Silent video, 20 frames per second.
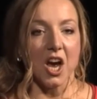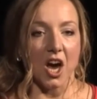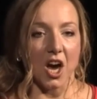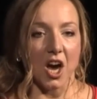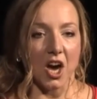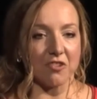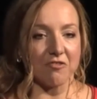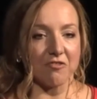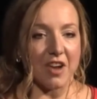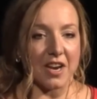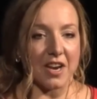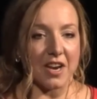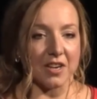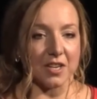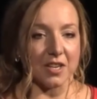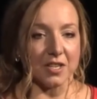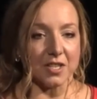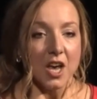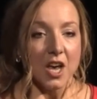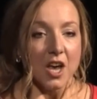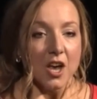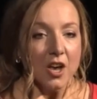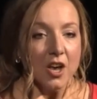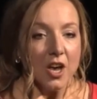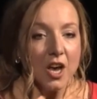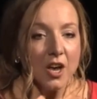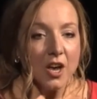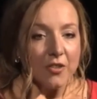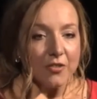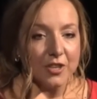are horrendous.
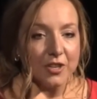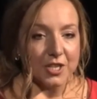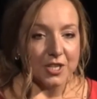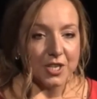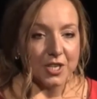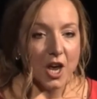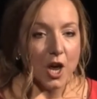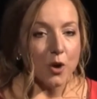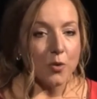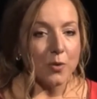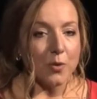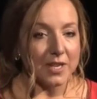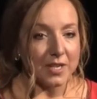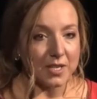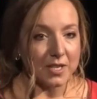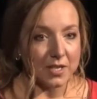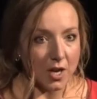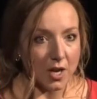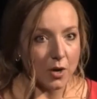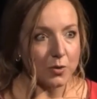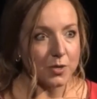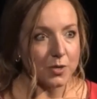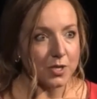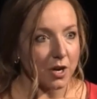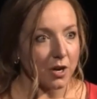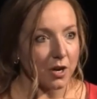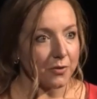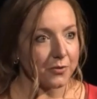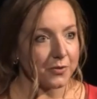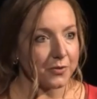The snow is so
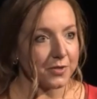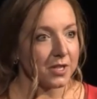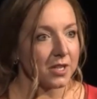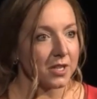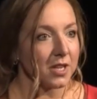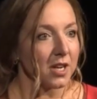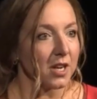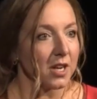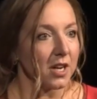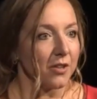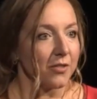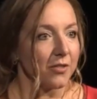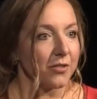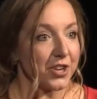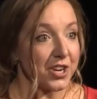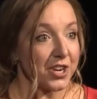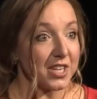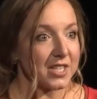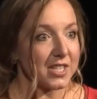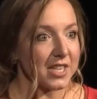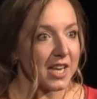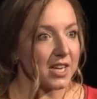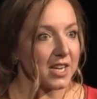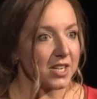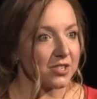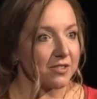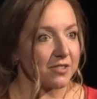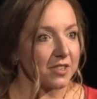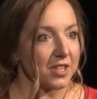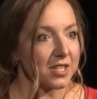soft that it's
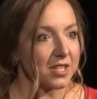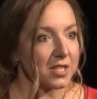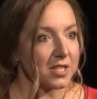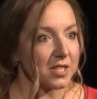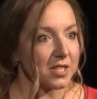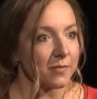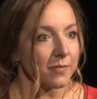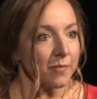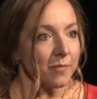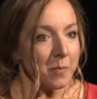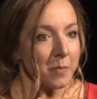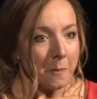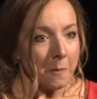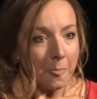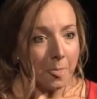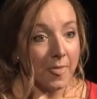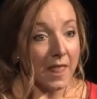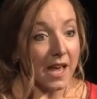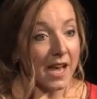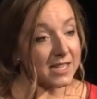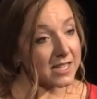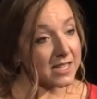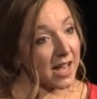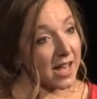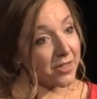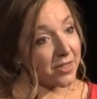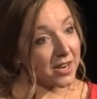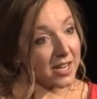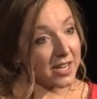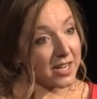dangerous. As
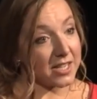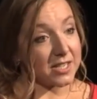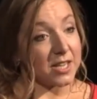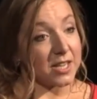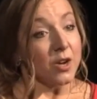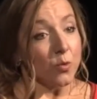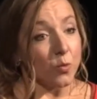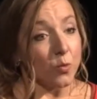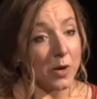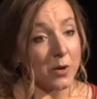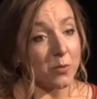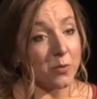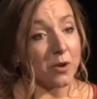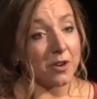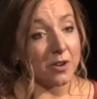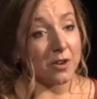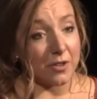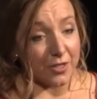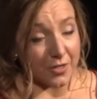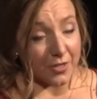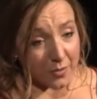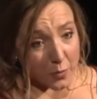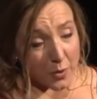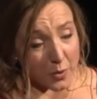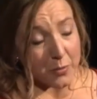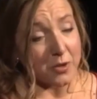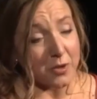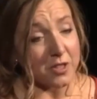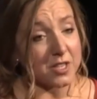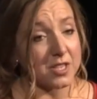athletes, we
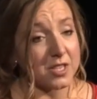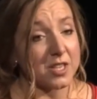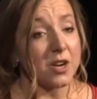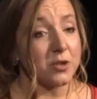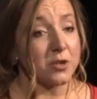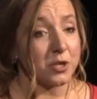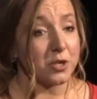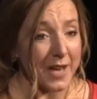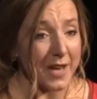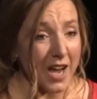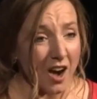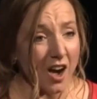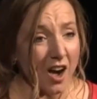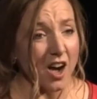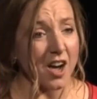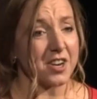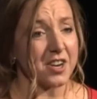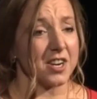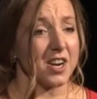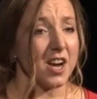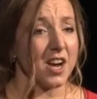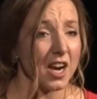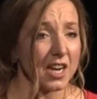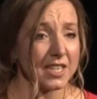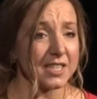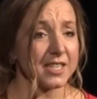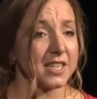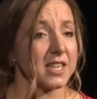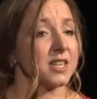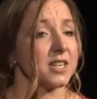want the snow to be hard and
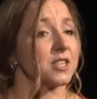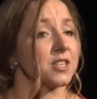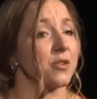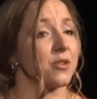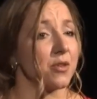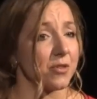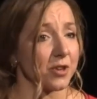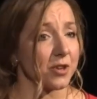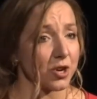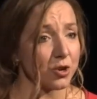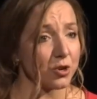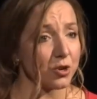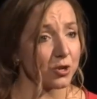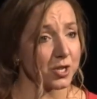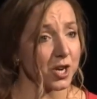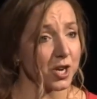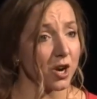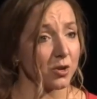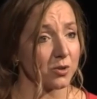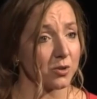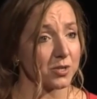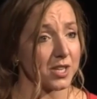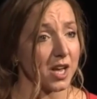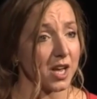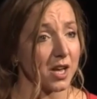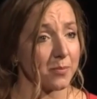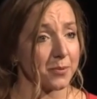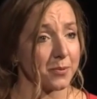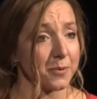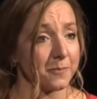icy so that the course holds
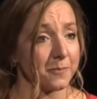up.